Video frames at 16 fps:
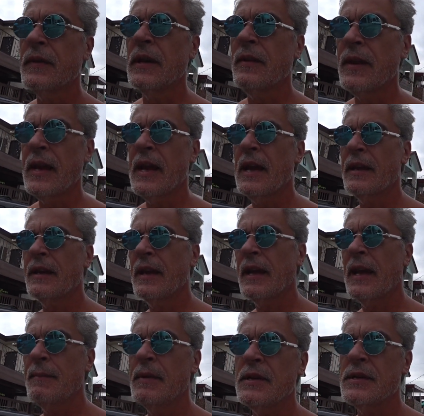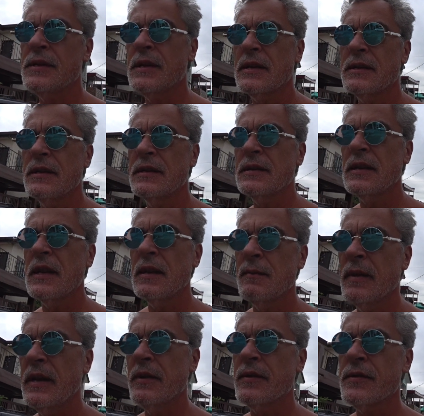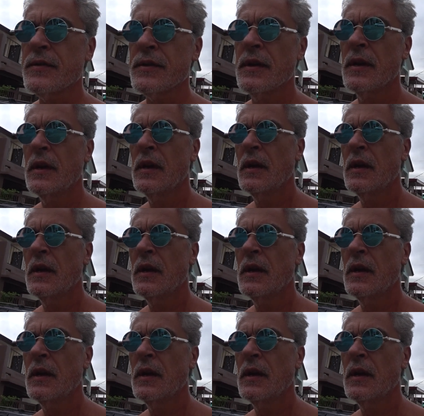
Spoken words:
Now they gave me 60 centimeters